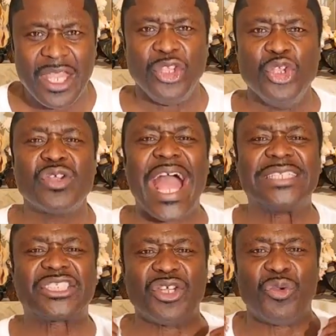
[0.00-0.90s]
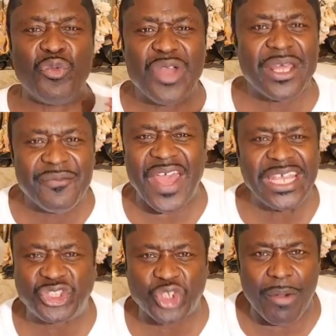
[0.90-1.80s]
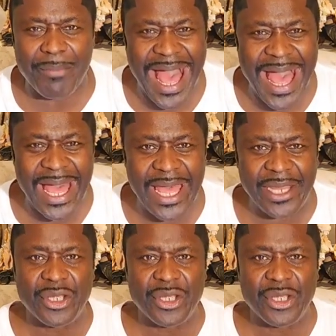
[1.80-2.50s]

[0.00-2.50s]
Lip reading: You got to renovate your mind